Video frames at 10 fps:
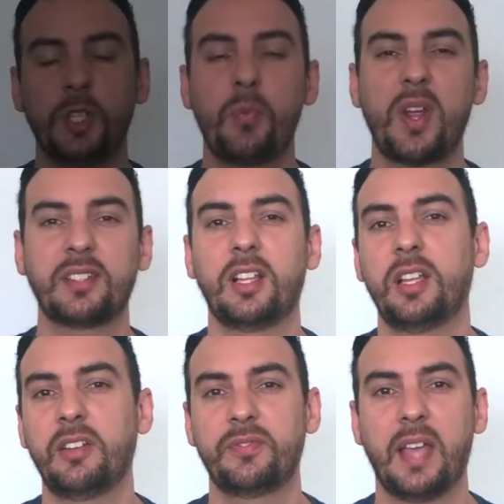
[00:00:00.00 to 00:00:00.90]
practice a
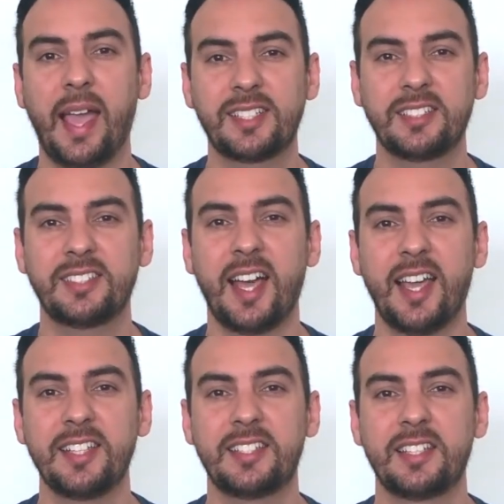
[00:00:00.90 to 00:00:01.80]
lot of
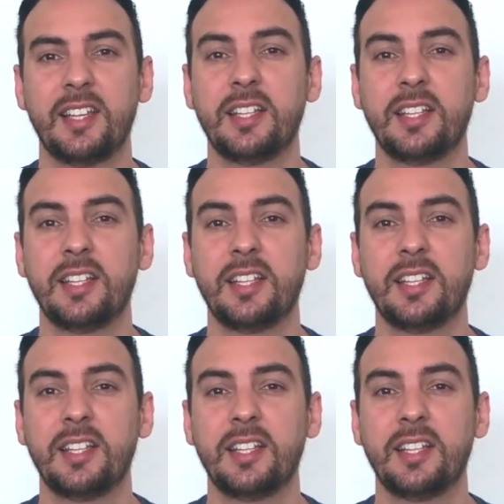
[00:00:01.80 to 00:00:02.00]
exercise,